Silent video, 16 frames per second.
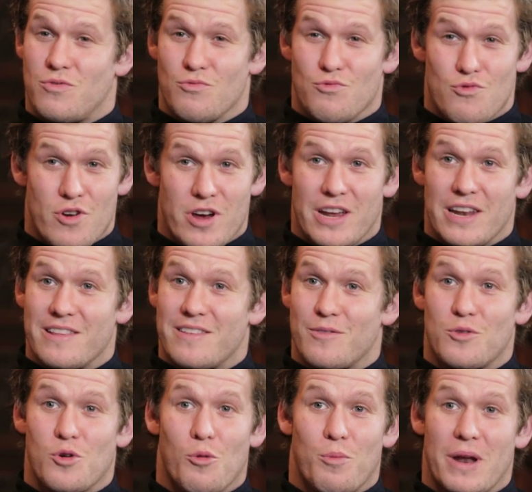really
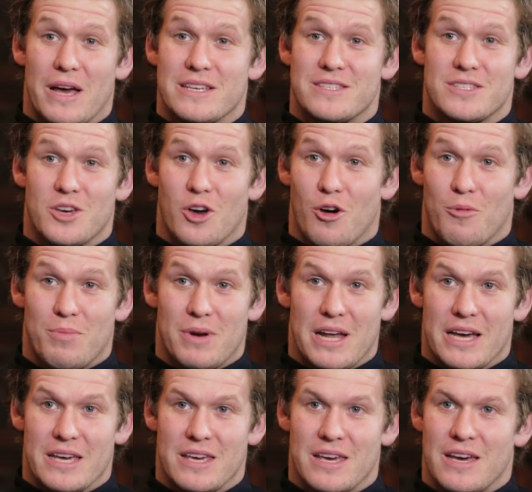difficult place to go and
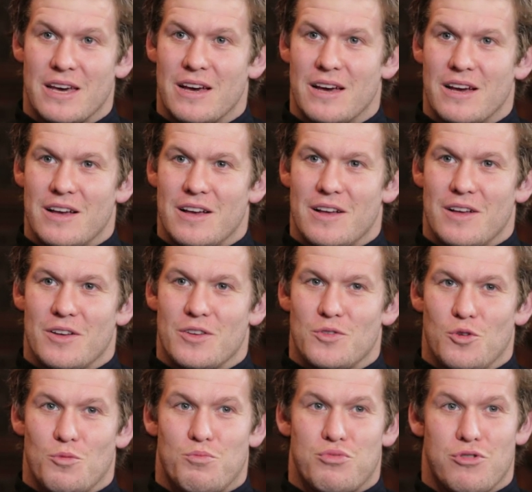play.
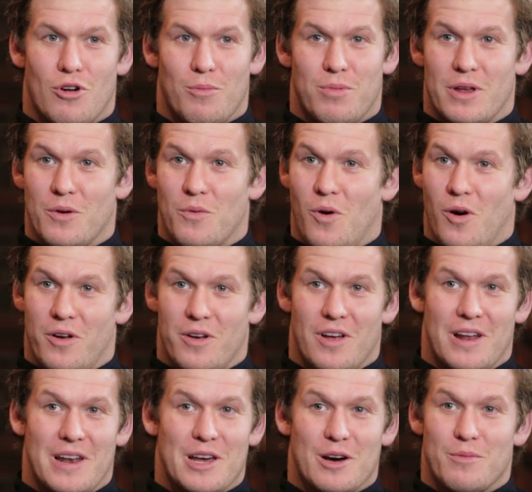You probably
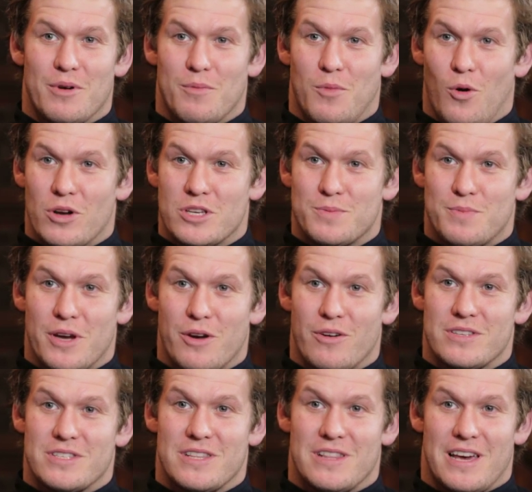want a little bit more
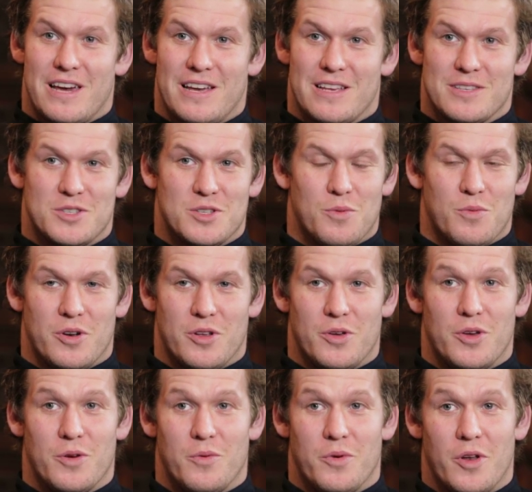experience in there and someone who
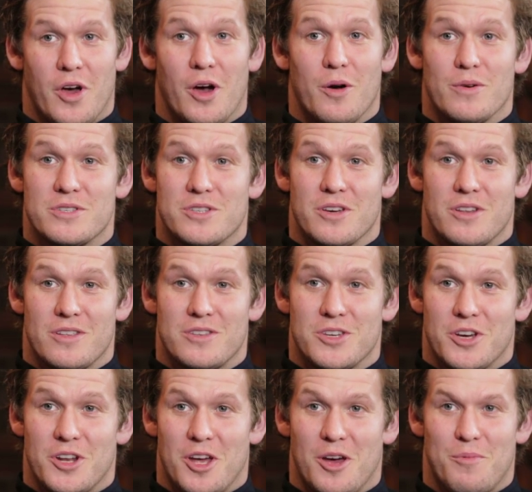you know is going to
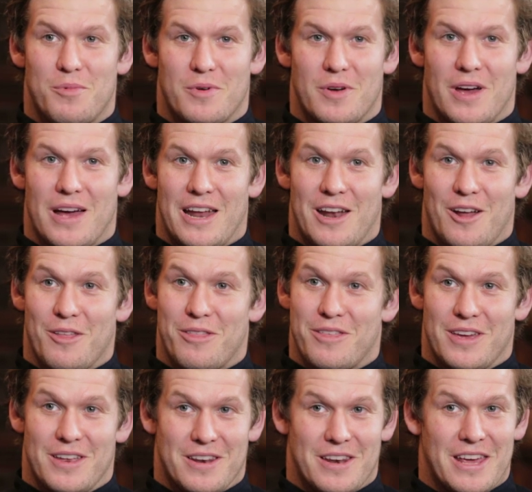turn up. And I
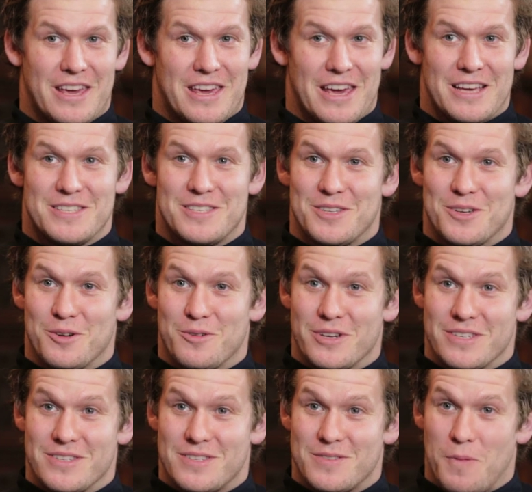think Nick Easter
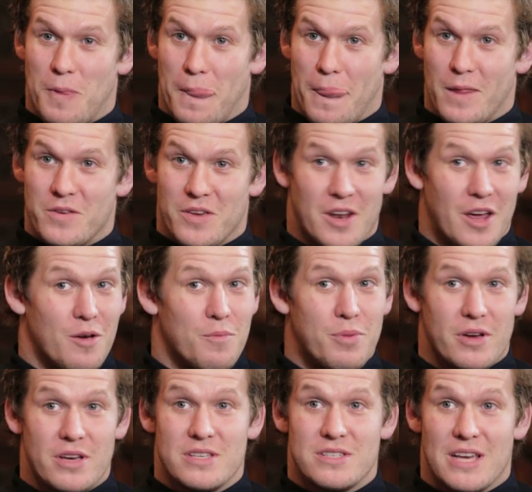is, you know,
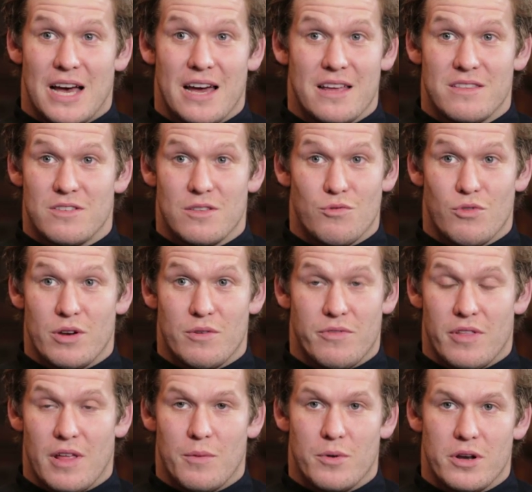put his hat into the ring
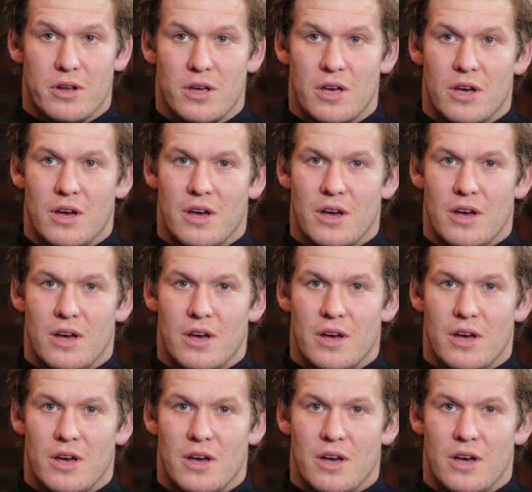for that one.